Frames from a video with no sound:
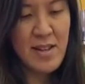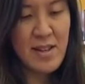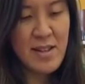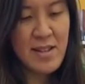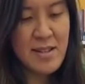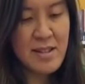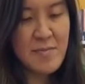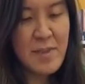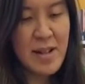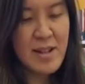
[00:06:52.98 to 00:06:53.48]

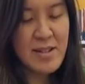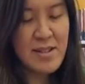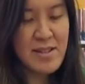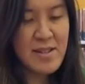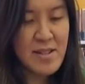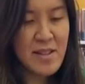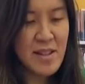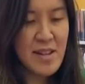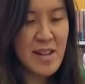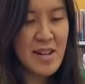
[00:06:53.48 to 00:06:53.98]
Smells
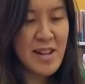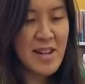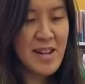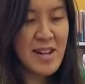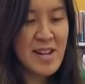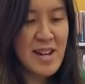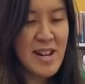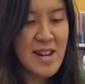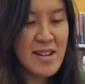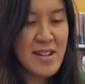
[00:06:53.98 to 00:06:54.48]
good,
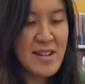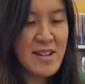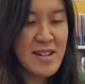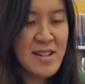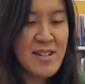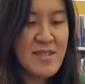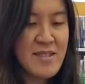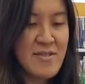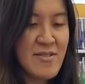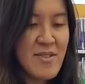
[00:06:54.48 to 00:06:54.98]
and then
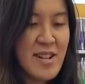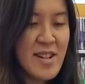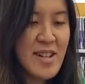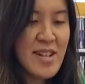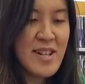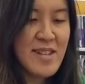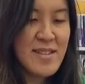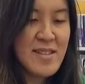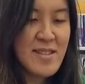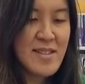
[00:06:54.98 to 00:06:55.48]
it's really
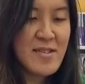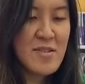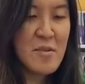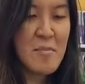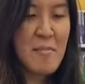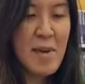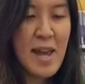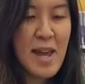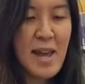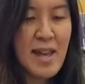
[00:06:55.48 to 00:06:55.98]
easy to
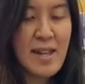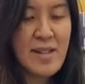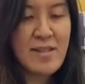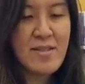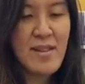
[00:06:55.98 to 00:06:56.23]
make,